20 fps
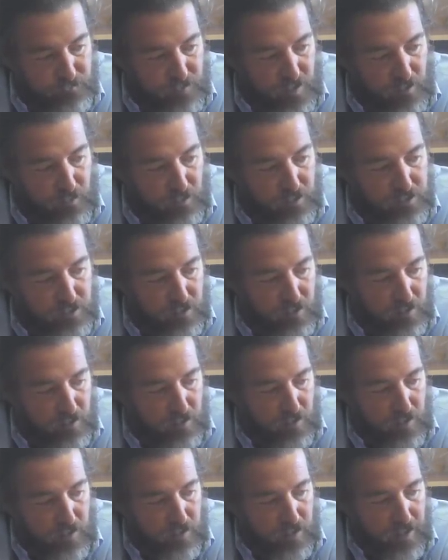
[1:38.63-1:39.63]
it was
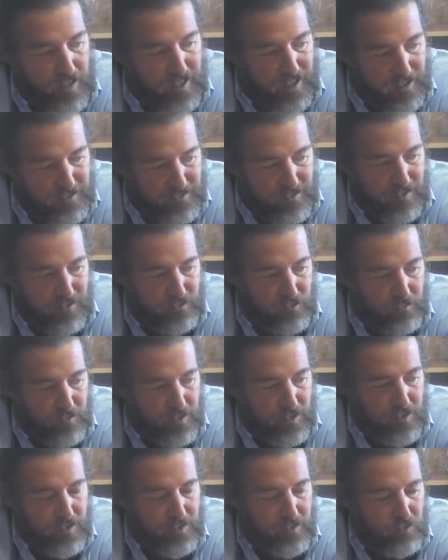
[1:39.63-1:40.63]
hard at the
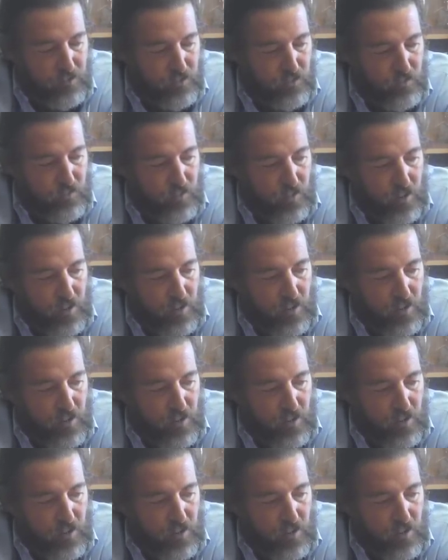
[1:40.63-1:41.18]
beginning to